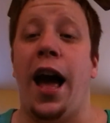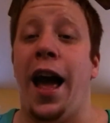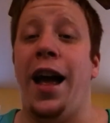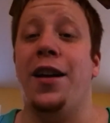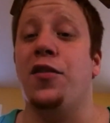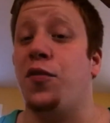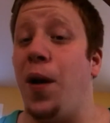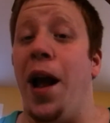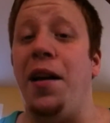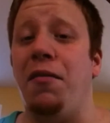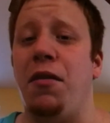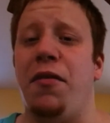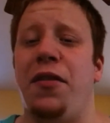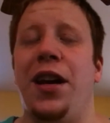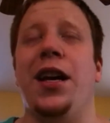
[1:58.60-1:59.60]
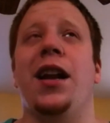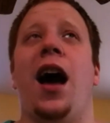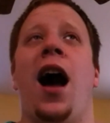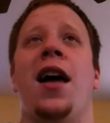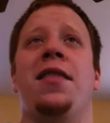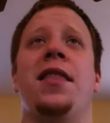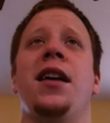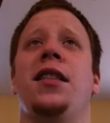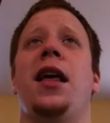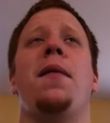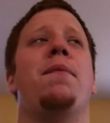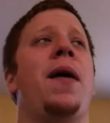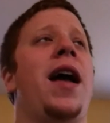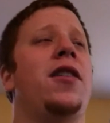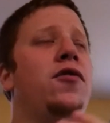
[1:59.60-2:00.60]
And Dragon Ravine, I think
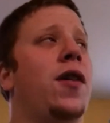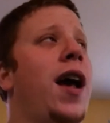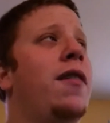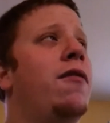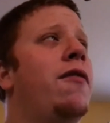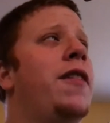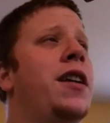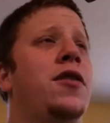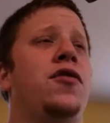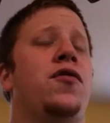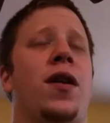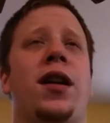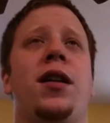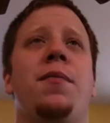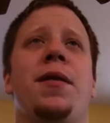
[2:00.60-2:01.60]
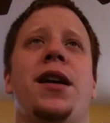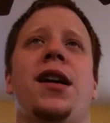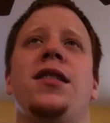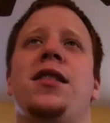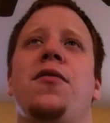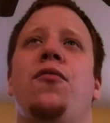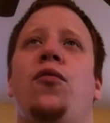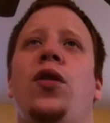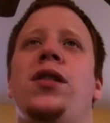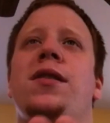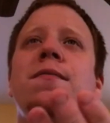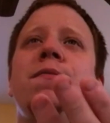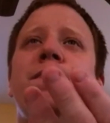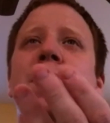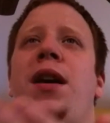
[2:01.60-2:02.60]
they banned Dragon Ravine strictly because it
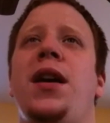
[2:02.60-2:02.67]
wasn't